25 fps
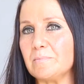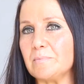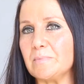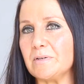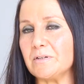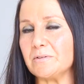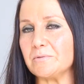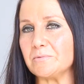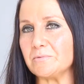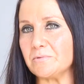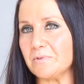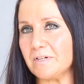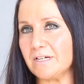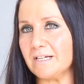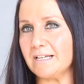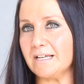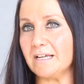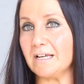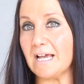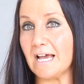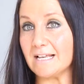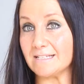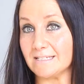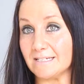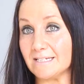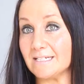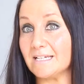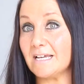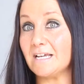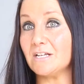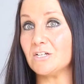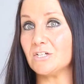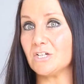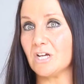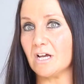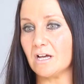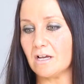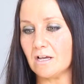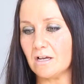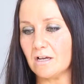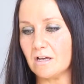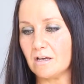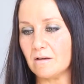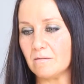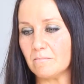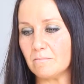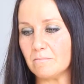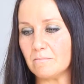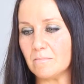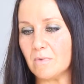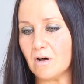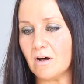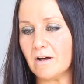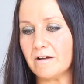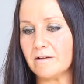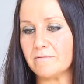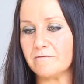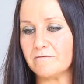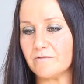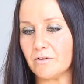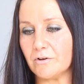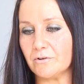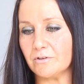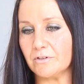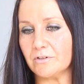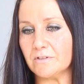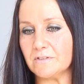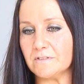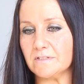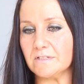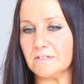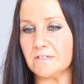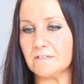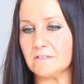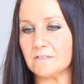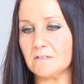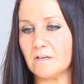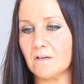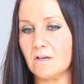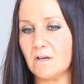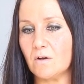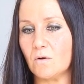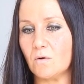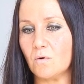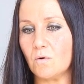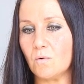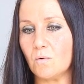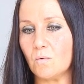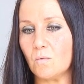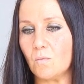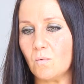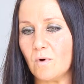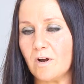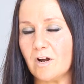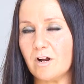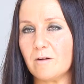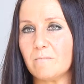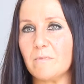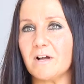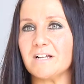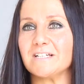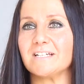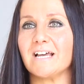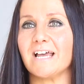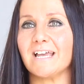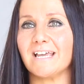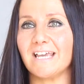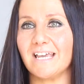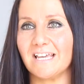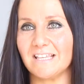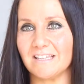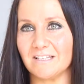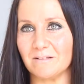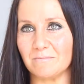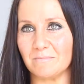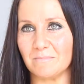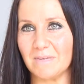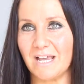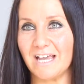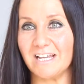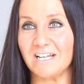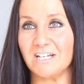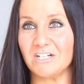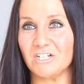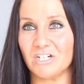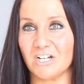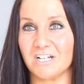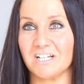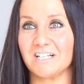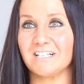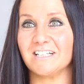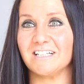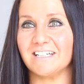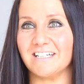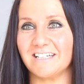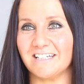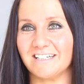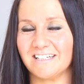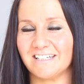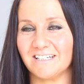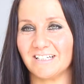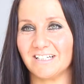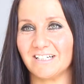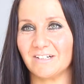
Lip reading: but really as a teacher, my focus is where am I taking them energetically?